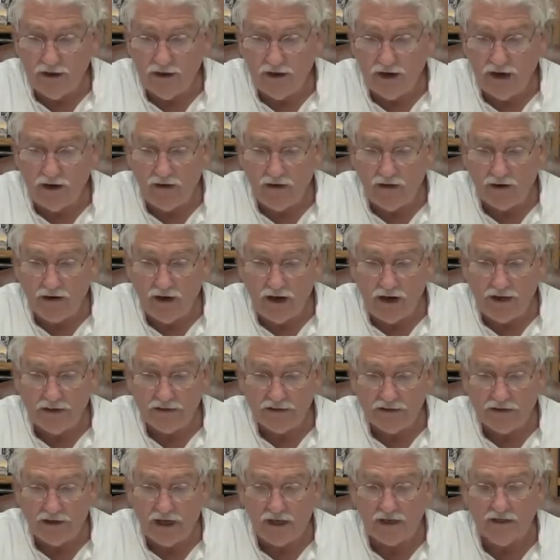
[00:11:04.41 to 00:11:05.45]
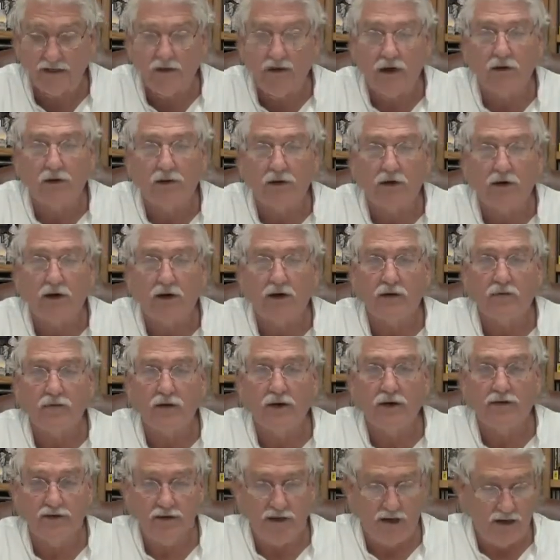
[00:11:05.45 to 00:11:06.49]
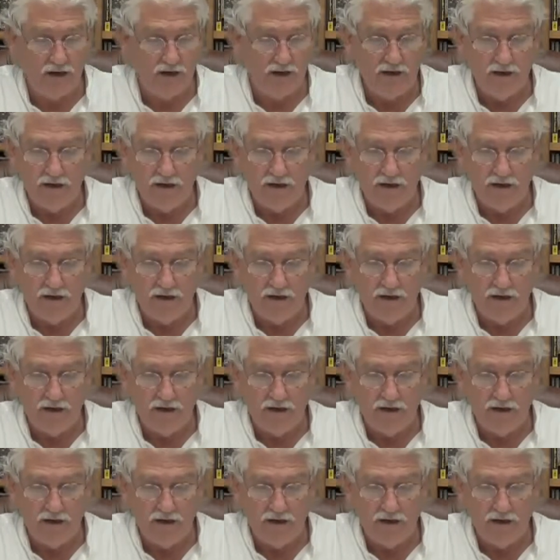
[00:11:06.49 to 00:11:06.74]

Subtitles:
You got all kinds of things going on with you.